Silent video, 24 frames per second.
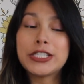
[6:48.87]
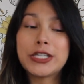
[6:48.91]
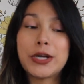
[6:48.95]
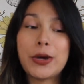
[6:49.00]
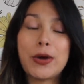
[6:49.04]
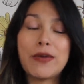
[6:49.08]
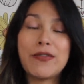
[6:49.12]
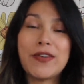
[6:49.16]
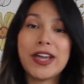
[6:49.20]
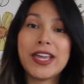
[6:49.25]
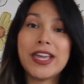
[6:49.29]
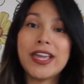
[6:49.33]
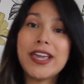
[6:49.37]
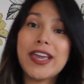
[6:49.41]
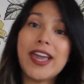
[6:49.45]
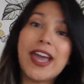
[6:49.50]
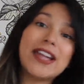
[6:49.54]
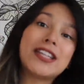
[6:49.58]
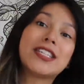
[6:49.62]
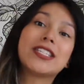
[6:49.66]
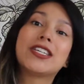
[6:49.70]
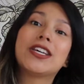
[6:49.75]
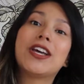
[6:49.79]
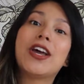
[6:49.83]
So if I can
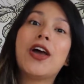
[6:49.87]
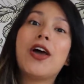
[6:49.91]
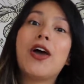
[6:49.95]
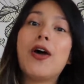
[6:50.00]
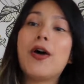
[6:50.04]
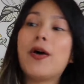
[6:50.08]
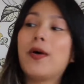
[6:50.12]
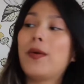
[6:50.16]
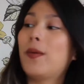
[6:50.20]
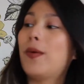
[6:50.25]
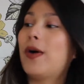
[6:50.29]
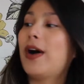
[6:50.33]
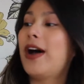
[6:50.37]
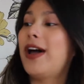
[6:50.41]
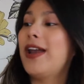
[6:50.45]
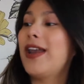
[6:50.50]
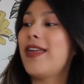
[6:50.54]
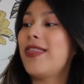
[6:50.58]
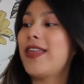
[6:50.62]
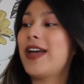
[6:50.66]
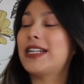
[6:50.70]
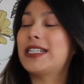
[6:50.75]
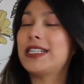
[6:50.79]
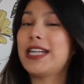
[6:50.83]
get one
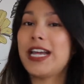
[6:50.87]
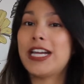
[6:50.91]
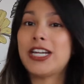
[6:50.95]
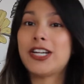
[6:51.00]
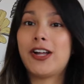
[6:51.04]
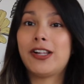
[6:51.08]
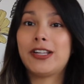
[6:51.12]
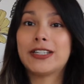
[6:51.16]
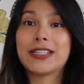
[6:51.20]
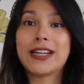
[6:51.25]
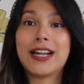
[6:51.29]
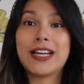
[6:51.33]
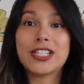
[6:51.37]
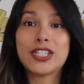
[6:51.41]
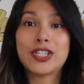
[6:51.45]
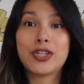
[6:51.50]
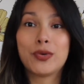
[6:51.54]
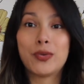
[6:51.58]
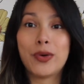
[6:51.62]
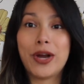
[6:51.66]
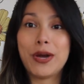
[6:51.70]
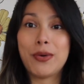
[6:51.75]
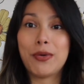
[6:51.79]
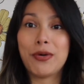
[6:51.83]
that's $8 and has
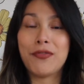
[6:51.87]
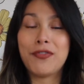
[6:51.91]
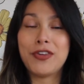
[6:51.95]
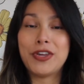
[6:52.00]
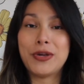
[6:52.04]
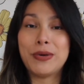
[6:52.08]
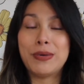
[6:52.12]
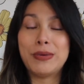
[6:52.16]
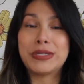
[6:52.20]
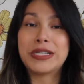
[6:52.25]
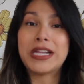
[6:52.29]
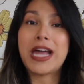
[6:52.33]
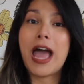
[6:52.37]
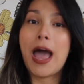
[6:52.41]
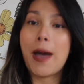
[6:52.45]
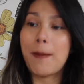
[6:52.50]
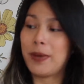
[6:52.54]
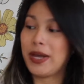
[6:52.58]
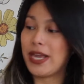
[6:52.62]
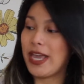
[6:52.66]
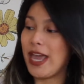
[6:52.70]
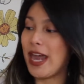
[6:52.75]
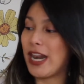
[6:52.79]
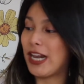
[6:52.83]
great reviews,
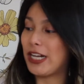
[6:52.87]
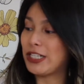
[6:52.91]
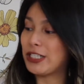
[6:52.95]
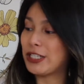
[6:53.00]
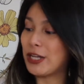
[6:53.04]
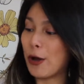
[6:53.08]
I'm gonna get it.